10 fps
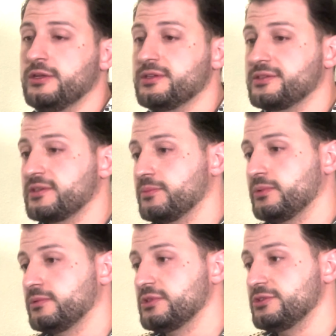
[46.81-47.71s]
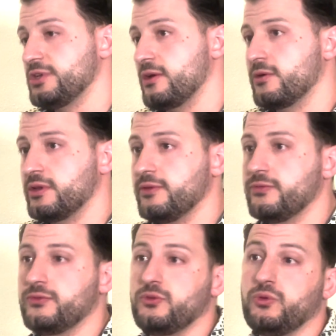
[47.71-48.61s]
to simple
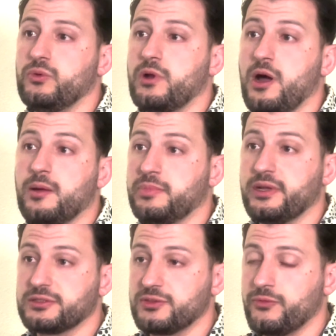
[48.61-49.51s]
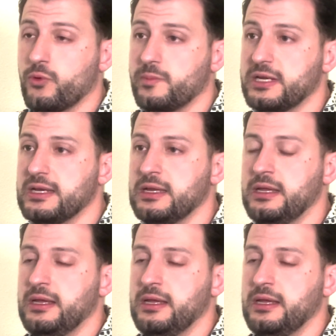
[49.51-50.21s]
degenerative to complex deformity.